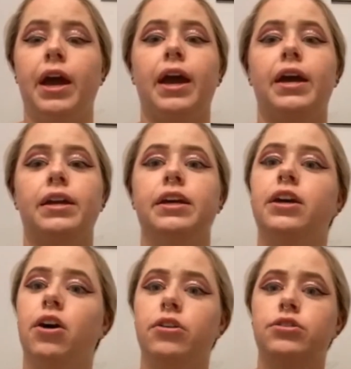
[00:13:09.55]
and he
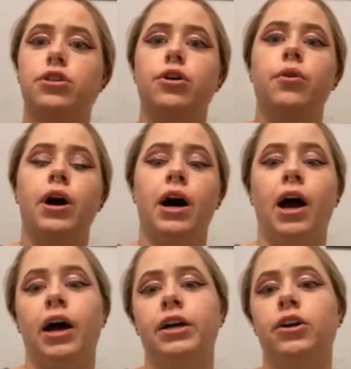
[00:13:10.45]
also
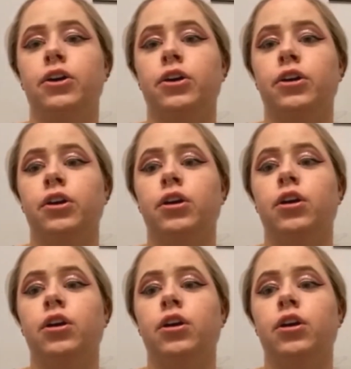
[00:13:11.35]
hired